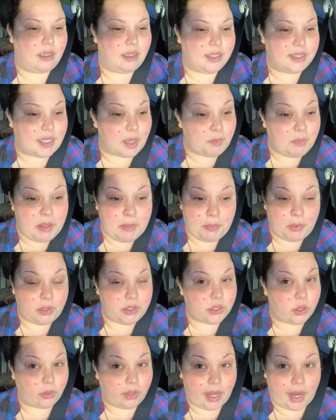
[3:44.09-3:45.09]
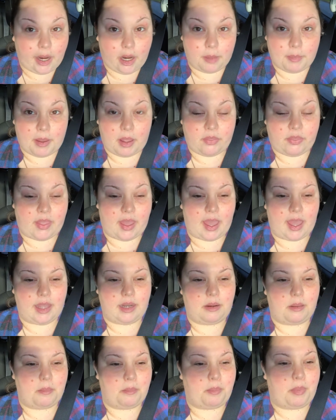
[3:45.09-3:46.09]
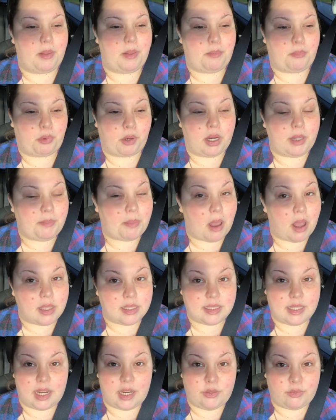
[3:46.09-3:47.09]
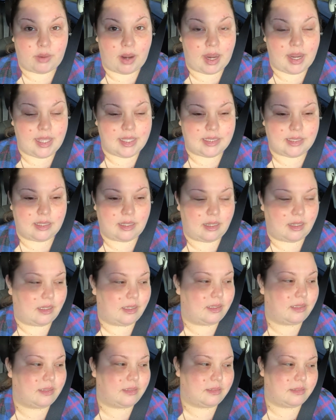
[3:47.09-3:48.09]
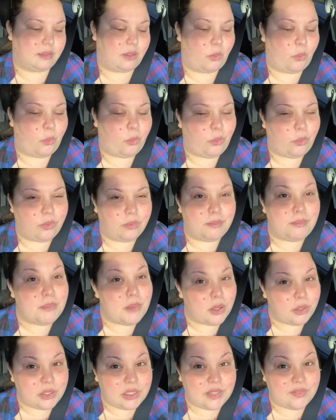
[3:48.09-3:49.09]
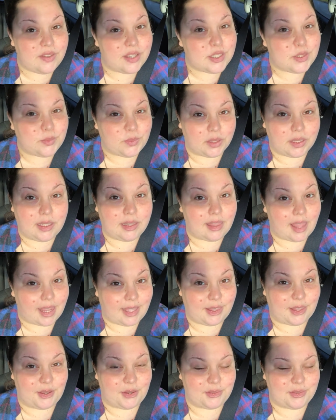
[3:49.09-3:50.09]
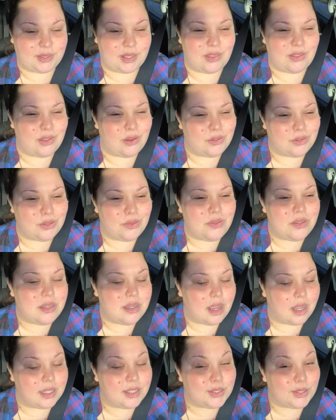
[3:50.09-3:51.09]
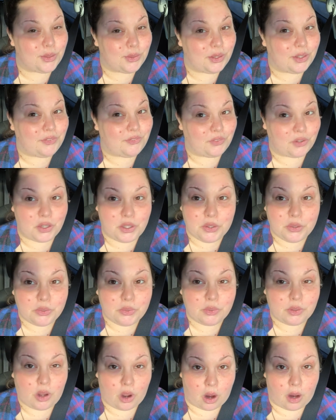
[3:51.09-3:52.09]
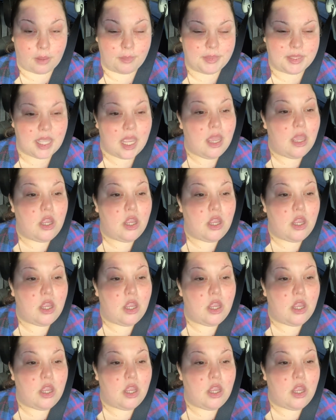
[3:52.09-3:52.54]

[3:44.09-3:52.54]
Some people don't care about that, but bread, pasta, and rice, most of us really like those. Those are the not so good for you carbs.